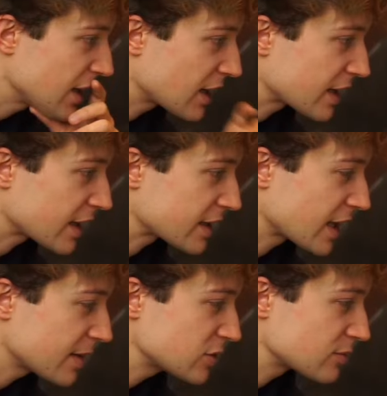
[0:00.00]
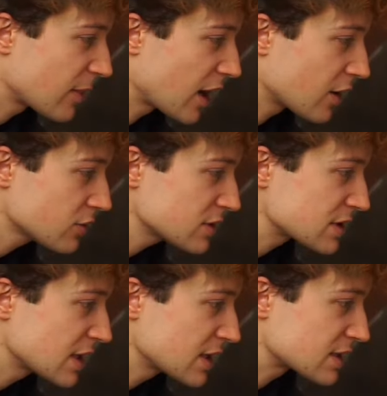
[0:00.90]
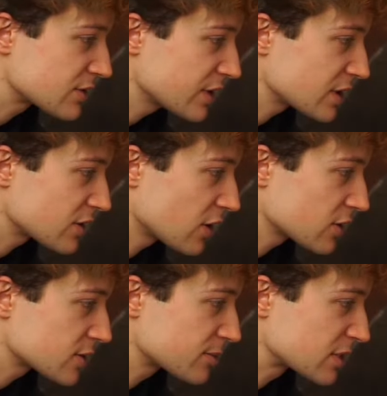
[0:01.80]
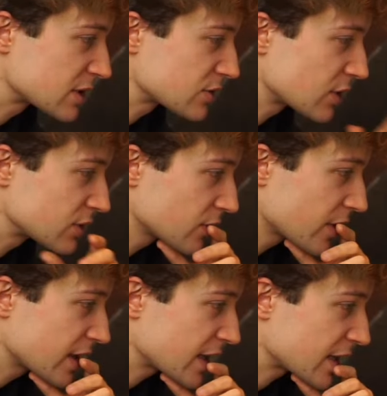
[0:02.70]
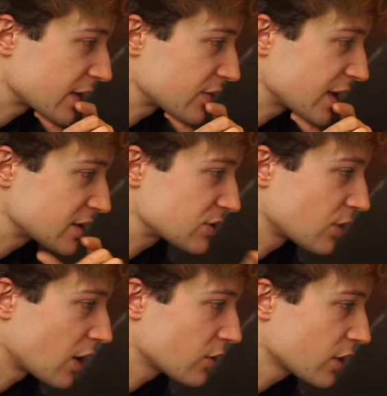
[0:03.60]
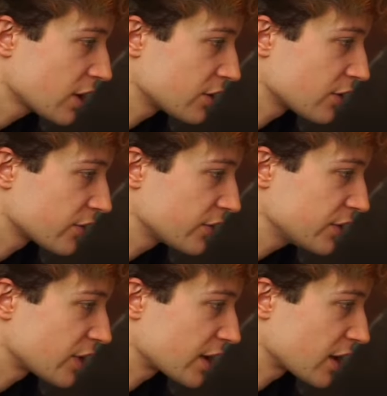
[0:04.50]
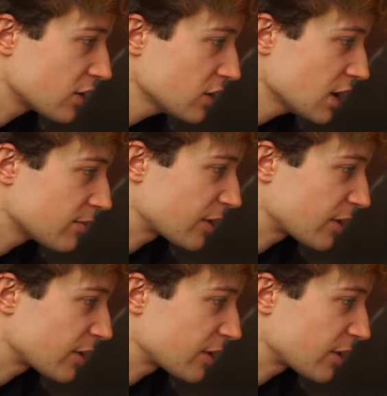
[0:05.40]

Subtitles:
Like, I came to my house straight out of hospital, so I don't think I can relate to how you all feel right now. But